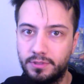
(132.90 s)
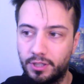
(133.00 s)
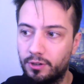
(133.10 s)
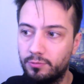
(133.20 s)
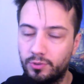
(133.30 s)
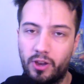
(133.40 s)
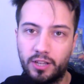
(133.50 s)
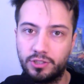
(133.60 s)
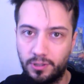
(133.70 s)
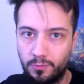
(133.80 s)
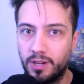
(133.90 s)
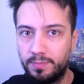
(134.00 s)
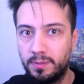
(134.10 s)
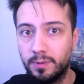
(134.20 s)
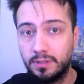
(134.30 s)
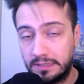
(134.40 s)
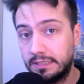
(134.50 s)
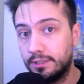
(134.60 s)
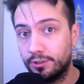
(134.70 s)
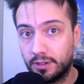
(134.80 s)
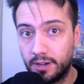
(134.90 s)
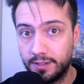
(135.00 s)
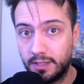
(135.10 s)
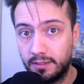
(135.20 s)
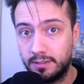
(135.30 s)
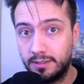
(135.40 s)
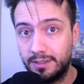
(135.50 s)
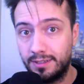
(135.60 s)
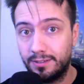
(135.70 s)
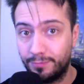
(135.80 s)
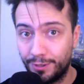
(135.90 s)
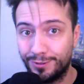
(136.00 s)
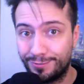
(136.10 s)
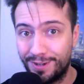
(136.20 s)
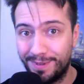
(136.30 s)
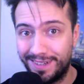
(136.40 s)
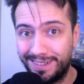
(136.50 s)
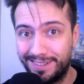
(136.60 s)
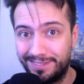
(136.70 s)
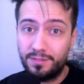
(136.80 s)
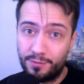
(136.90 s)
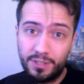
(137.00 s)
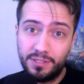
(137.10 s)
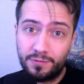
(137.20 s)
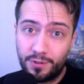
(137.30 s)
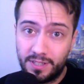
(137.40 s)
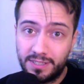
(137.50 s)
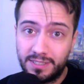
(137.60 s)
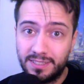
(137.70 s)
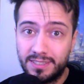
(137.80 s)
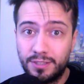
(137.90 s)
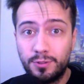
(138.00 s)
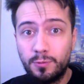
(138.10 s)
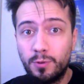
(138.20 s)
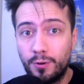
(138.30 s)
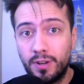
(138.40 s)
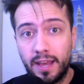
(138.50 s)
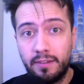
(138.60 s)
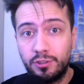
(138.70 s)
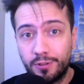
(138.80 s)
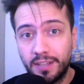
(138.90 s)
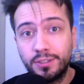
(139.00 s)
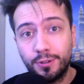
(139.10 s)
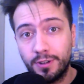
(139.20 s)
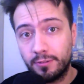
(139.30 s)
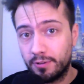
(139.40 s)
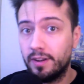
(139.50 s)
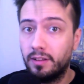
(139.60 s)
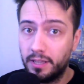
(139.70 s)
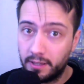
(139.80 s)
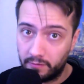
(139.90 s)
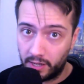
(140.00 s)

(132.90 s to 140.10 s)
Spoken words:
you actually want people to see your content when you're streaming. The reason for this is that you won't have transcoding readily